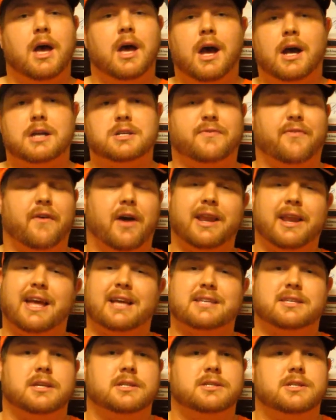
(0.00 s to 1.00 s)
I just find he
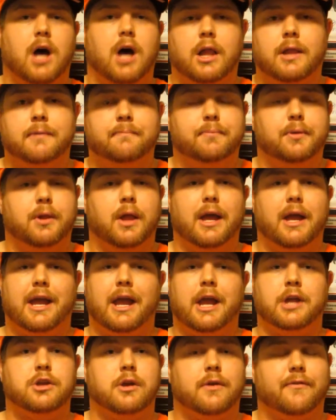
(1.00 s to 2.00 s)
has a solid play,
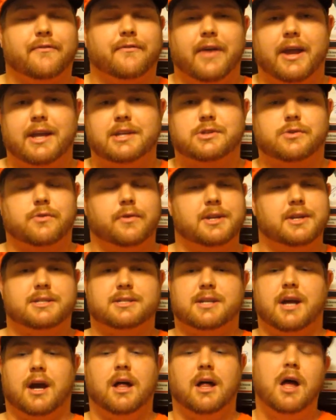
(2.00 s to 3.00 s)
in your face, gritty
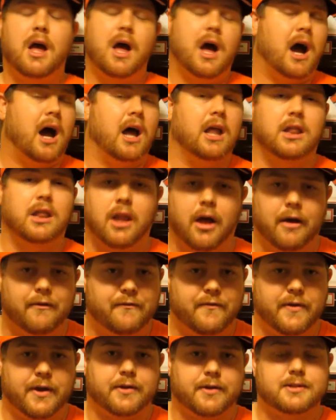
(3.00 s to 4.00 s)
style. I love
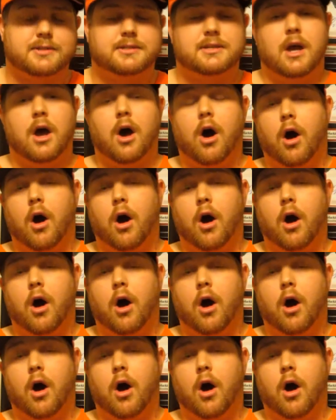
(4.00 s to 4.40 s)
Ference.